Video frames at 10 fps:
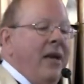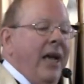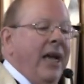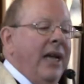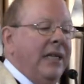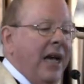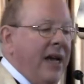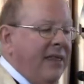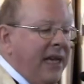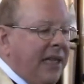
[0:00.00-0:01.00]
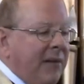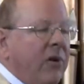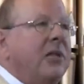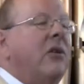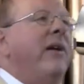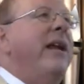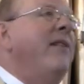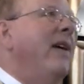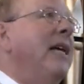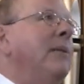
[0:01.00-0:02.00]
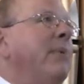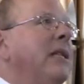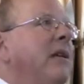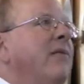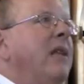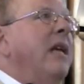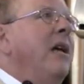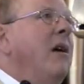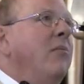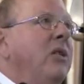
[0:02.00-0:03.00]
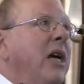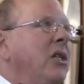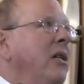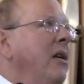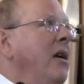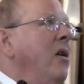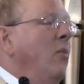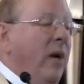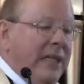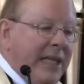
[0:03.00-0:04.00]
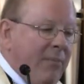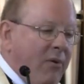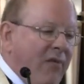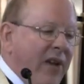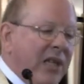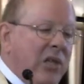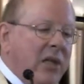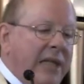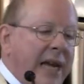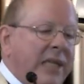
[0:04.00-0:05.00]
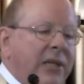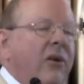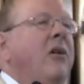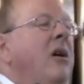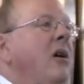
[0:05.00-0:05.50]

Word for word: And I think the most creative aspect of the production was the professional dancer